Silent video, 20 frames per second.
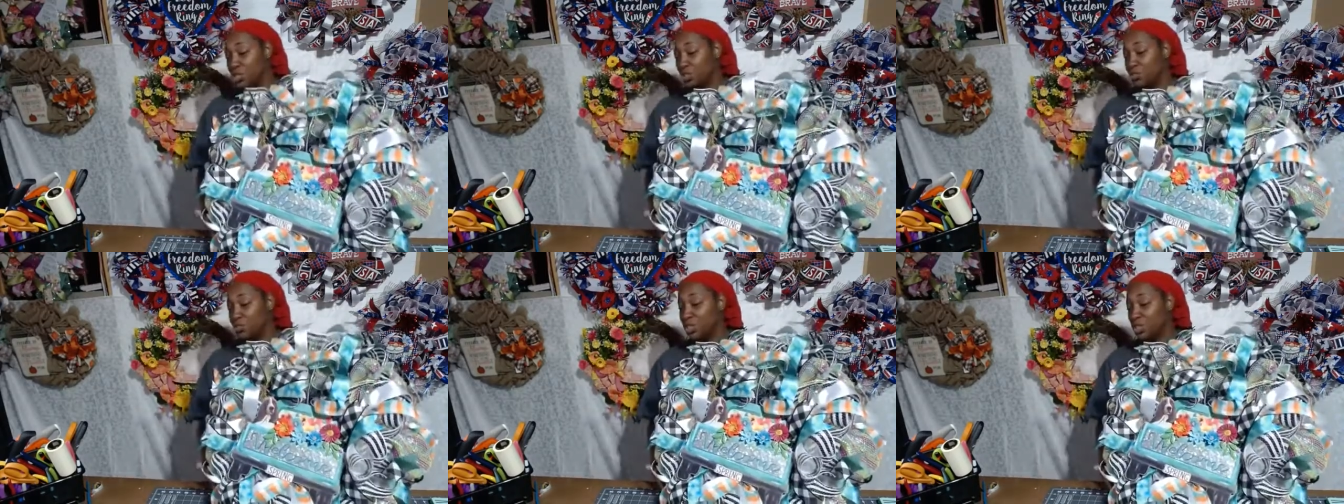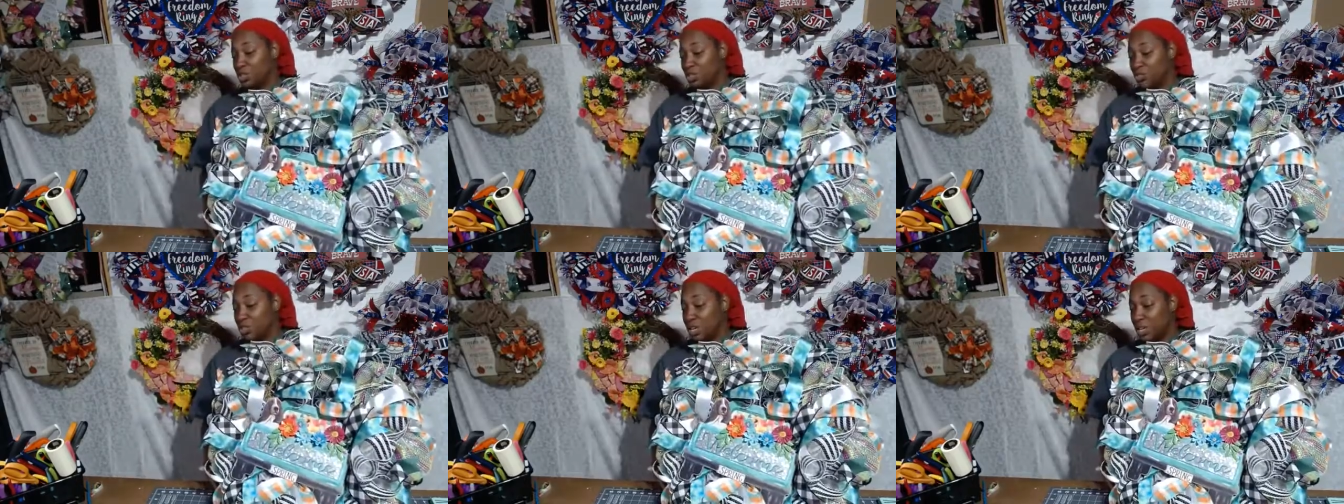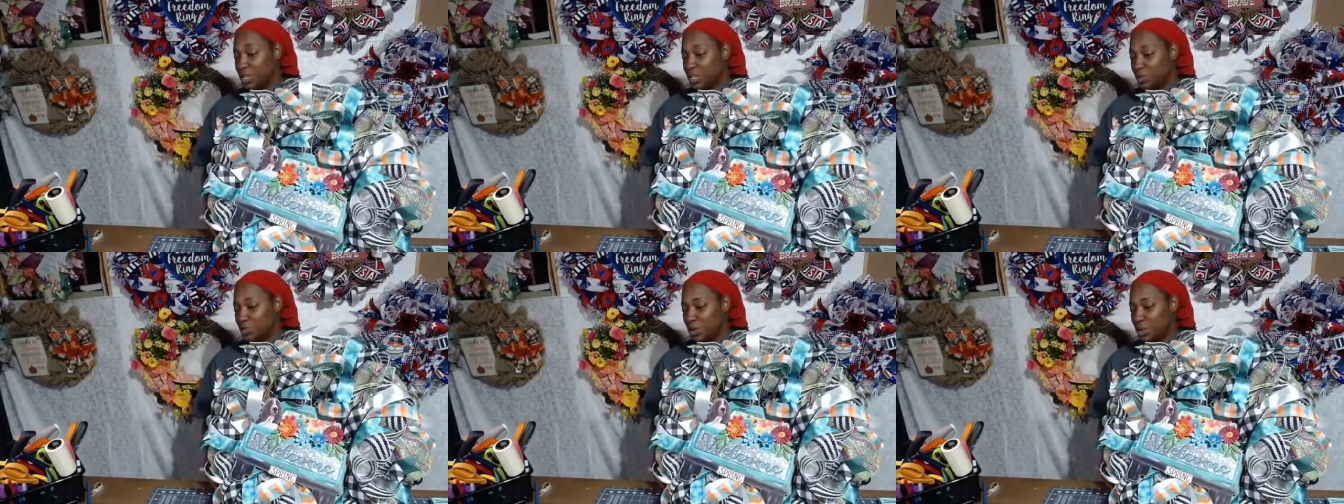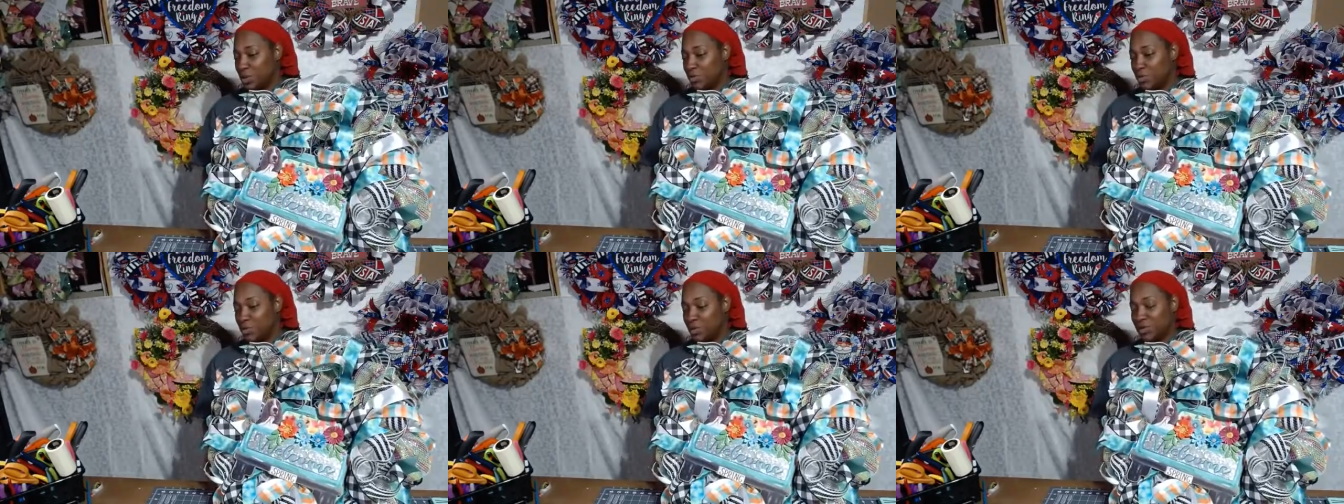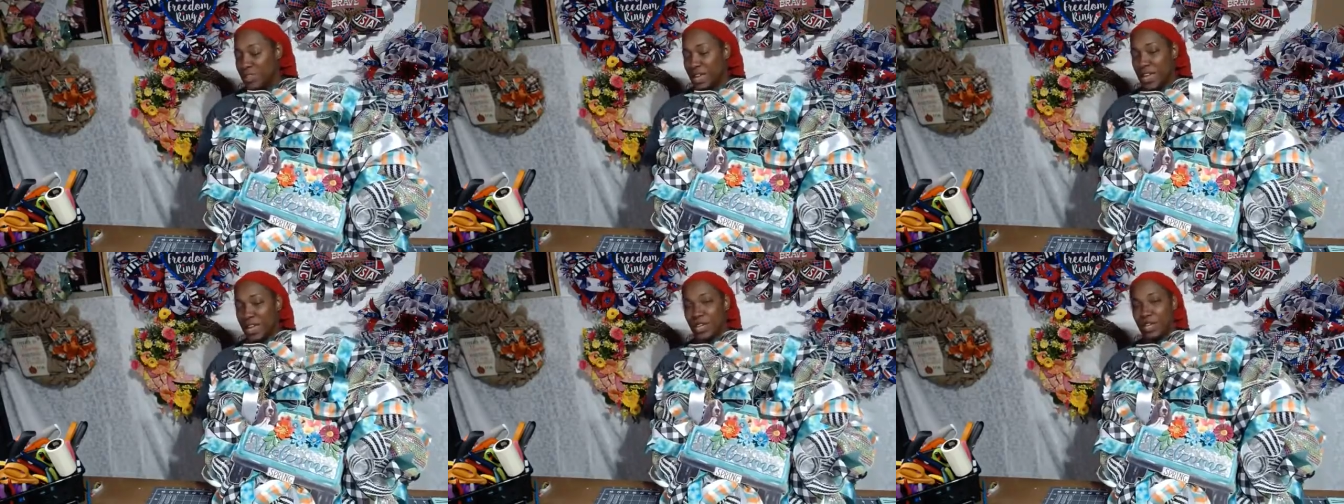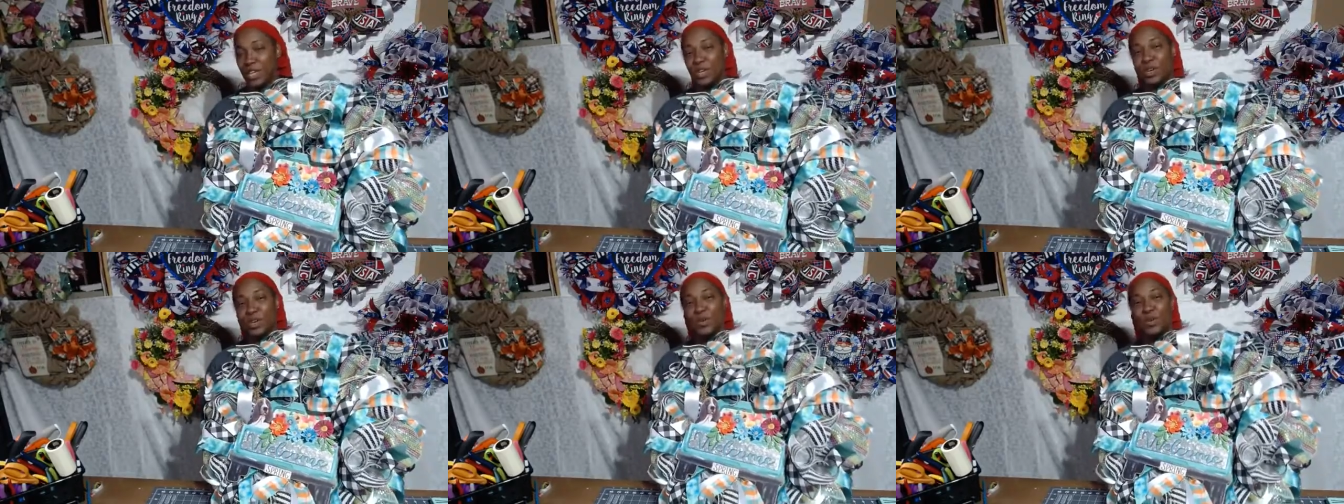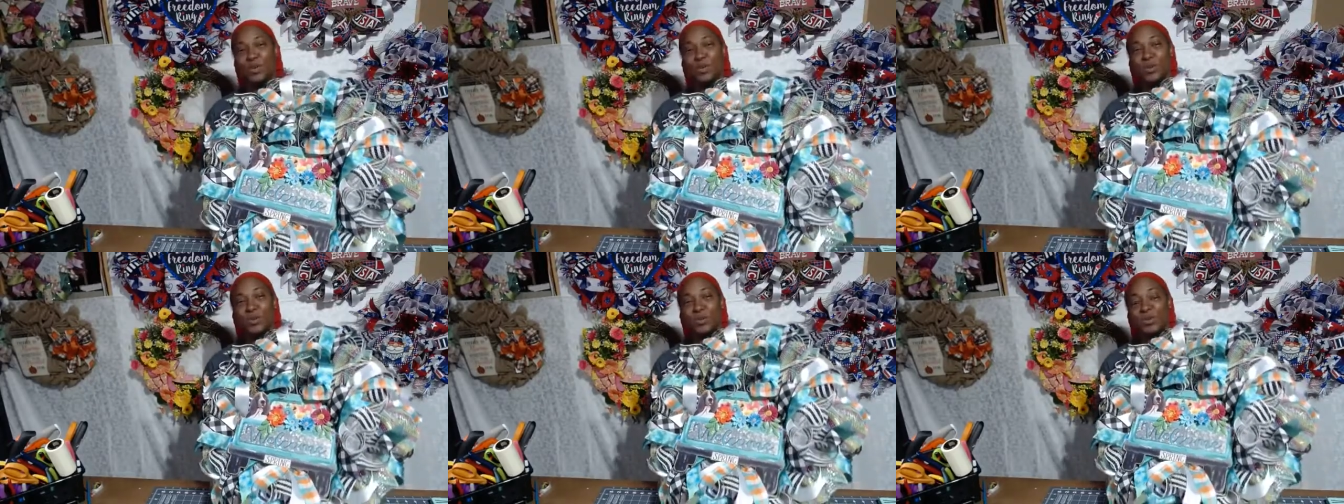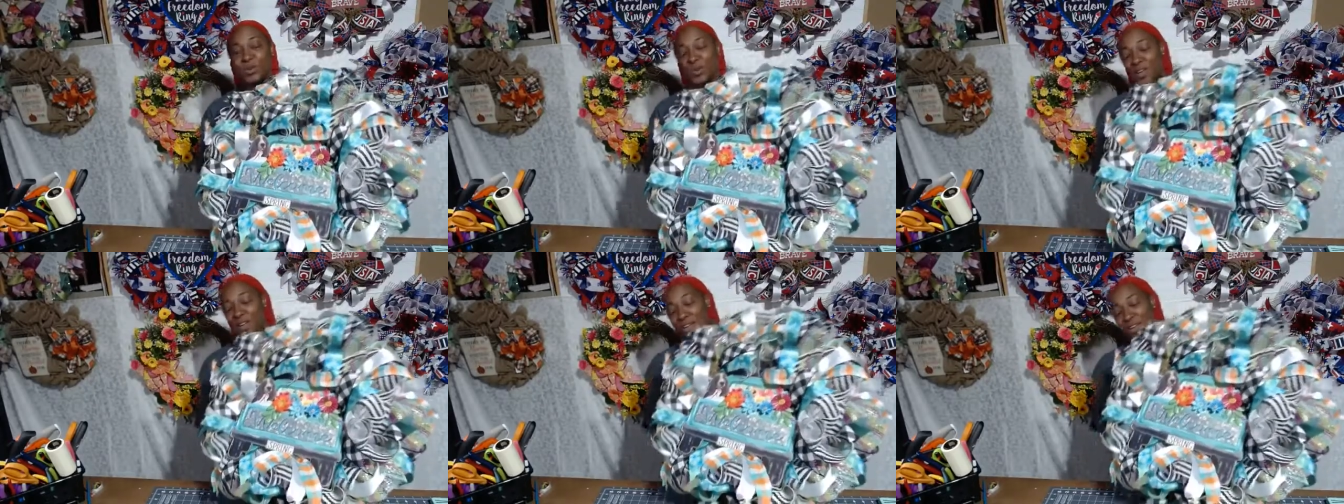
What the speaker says: Teresa, you think it's beautiful? Thank you.